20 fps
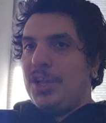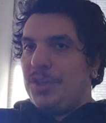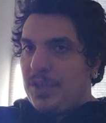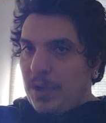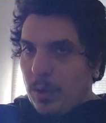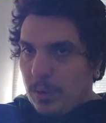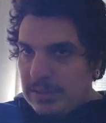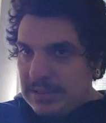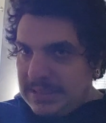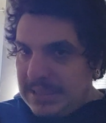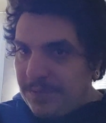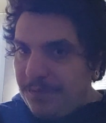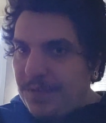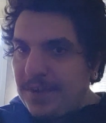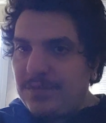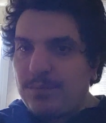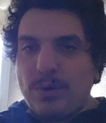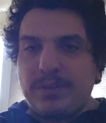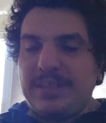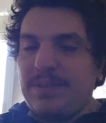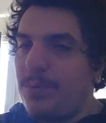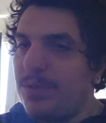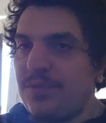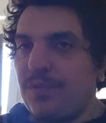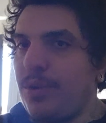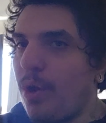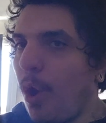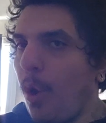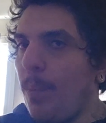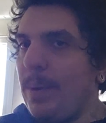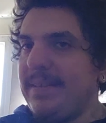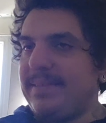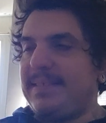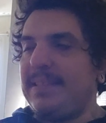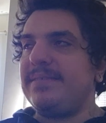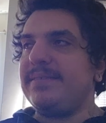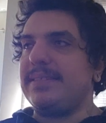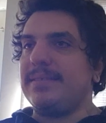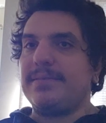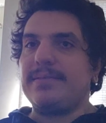The only difference was he wasn't always
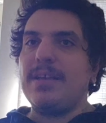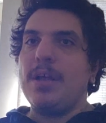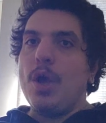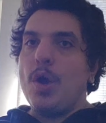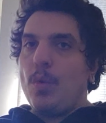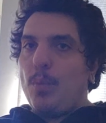distant.